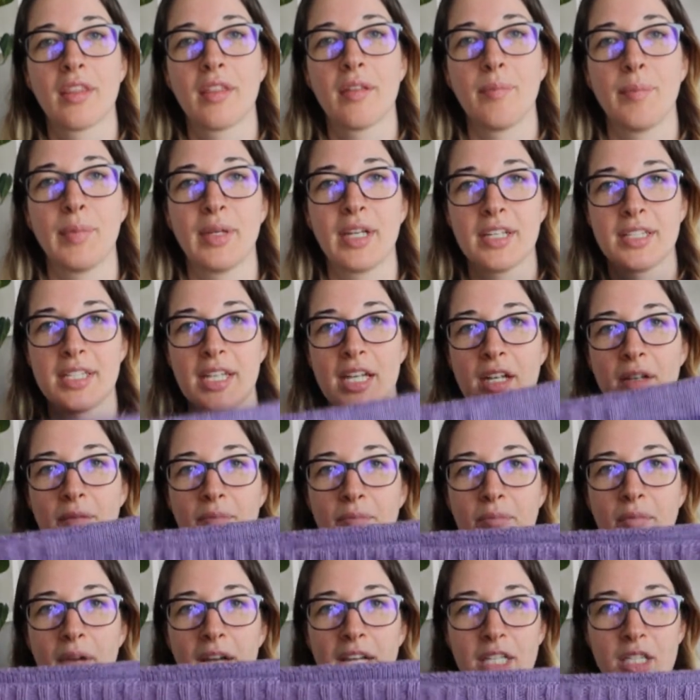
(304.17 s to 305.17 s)
because I
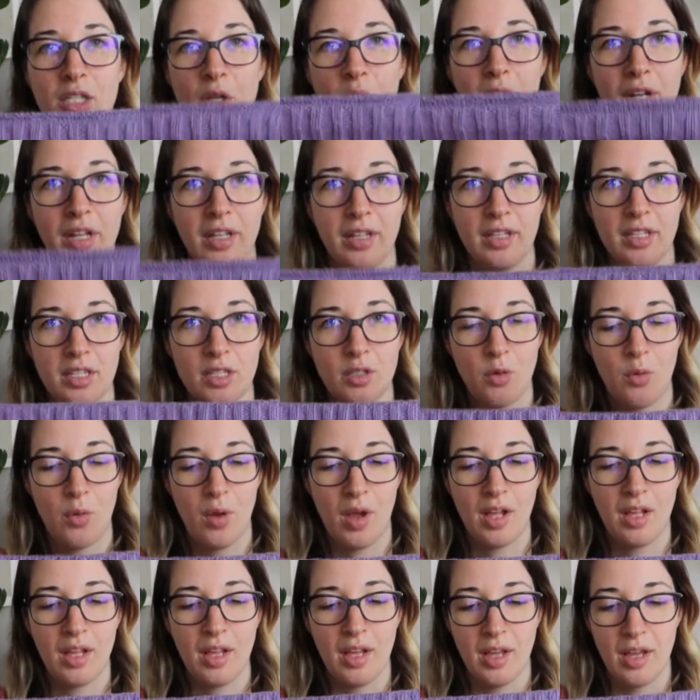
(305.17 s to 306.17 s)
sewed in this
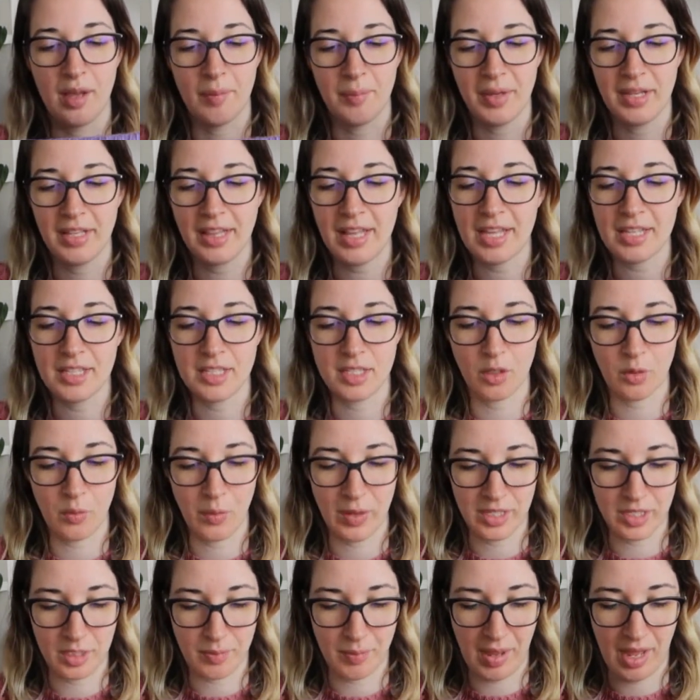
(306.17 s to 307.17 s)
elastic
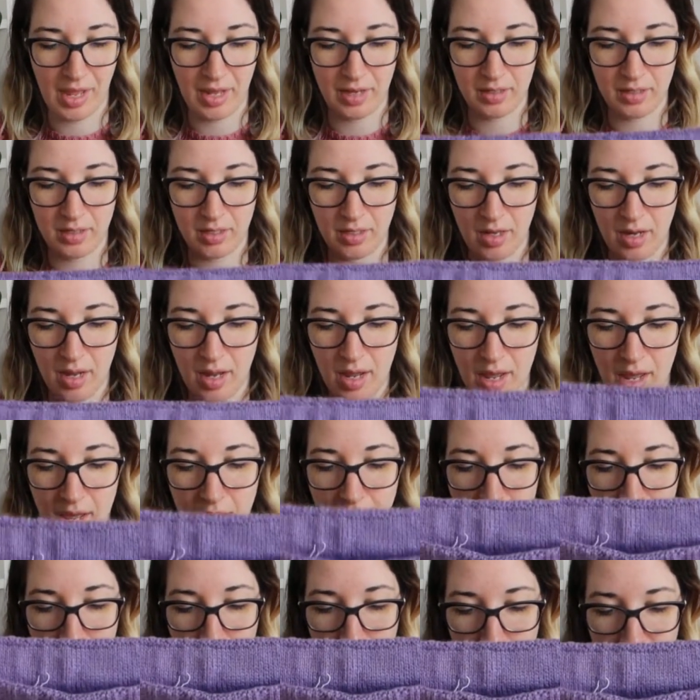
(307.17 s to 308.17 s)
waistband,
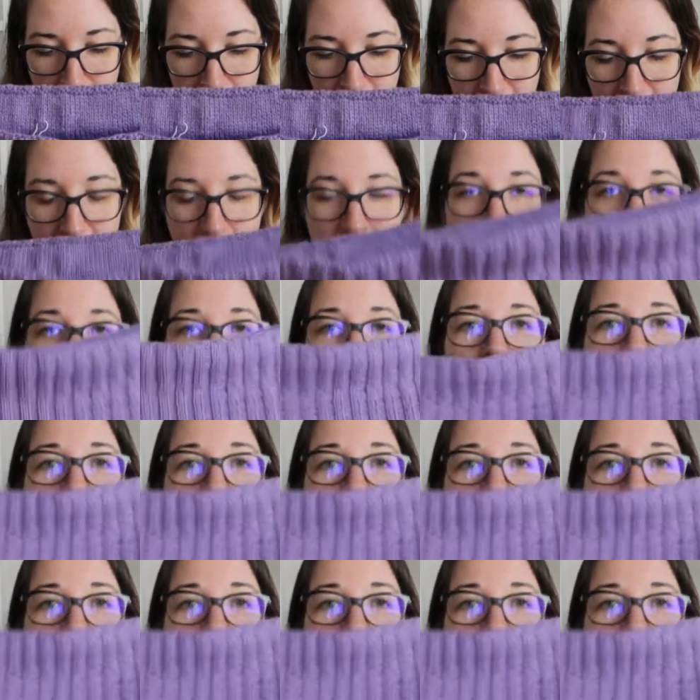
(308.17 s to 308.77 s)
and then I had a lot